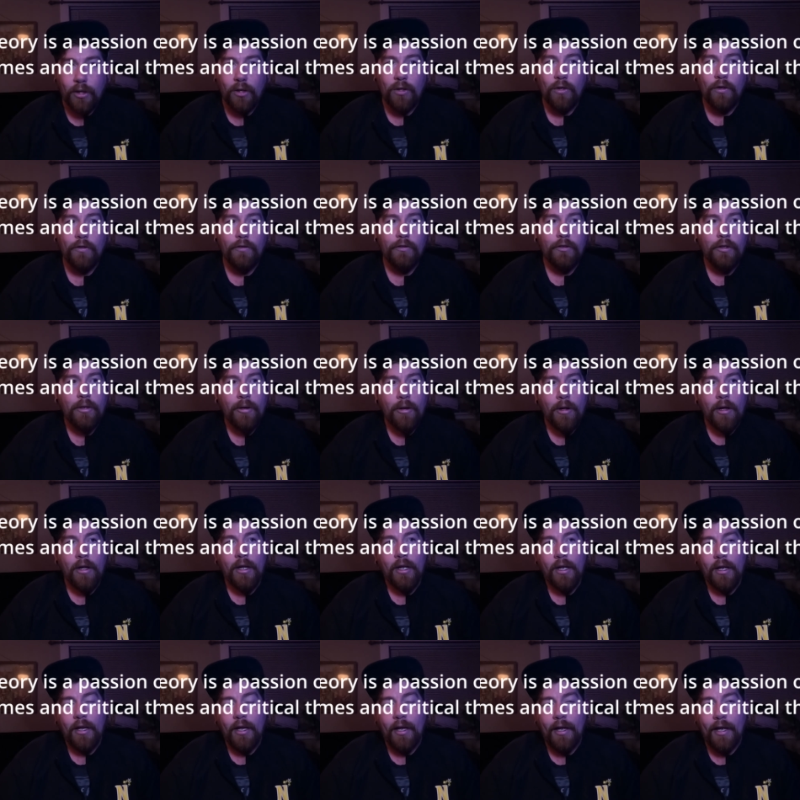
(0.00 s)
golf.
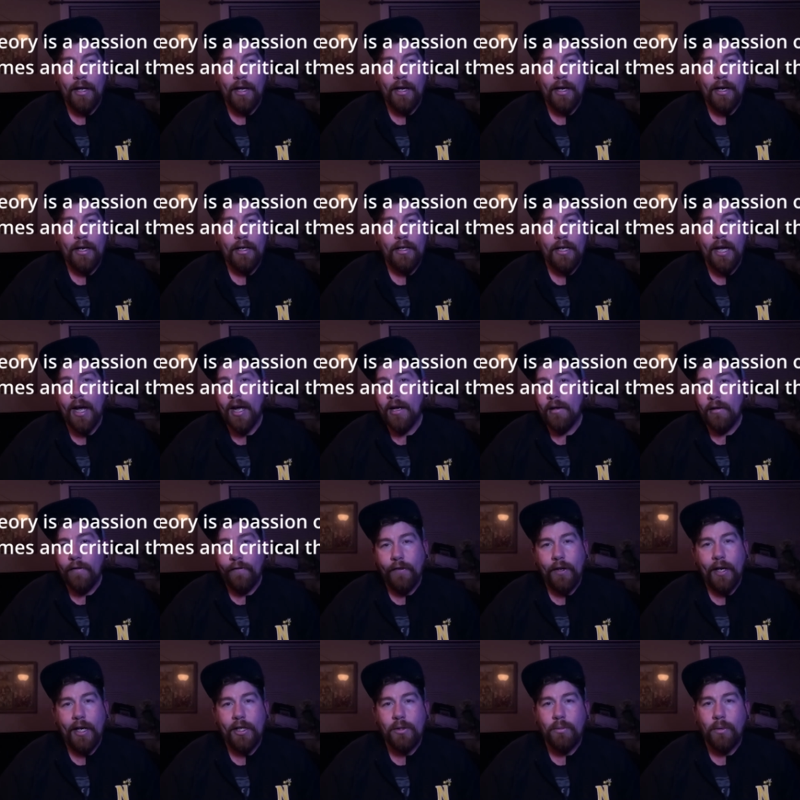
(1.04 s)
And yeah,
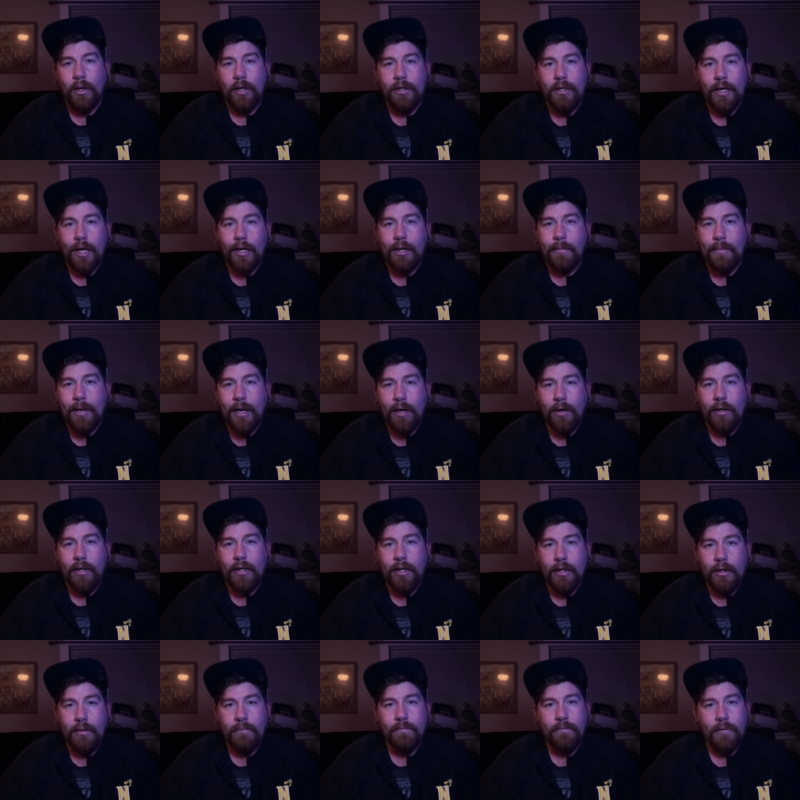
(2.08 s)
if you guys want to talk about
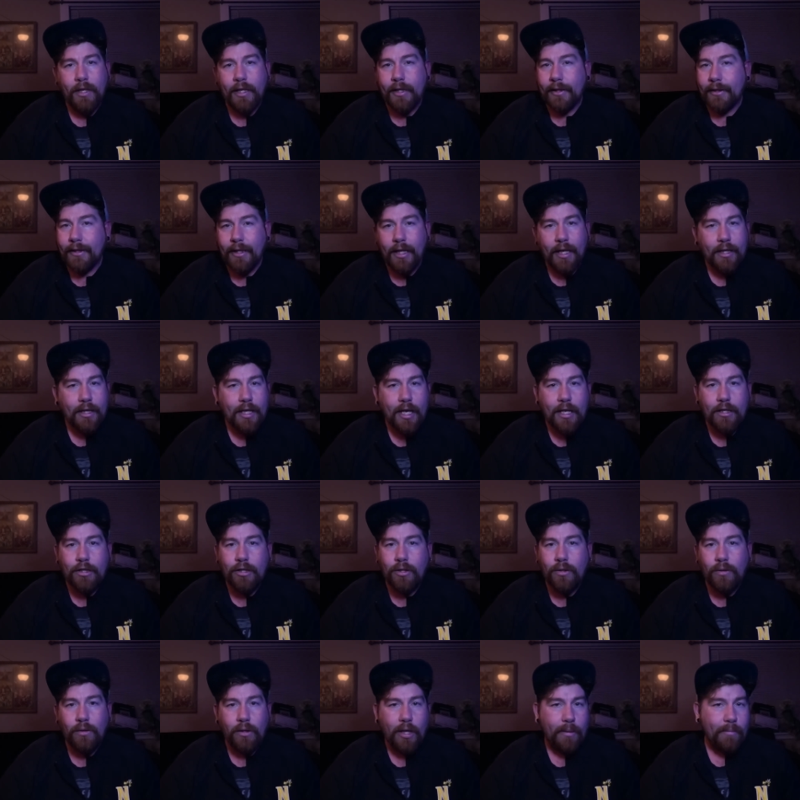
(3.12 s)
anything like that
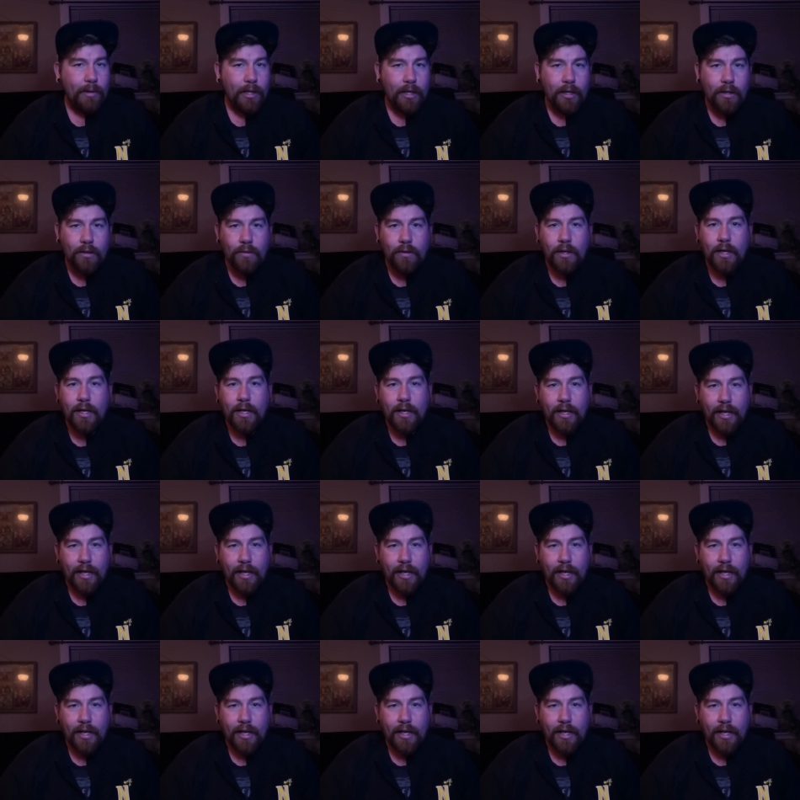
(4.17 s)
too, let me know.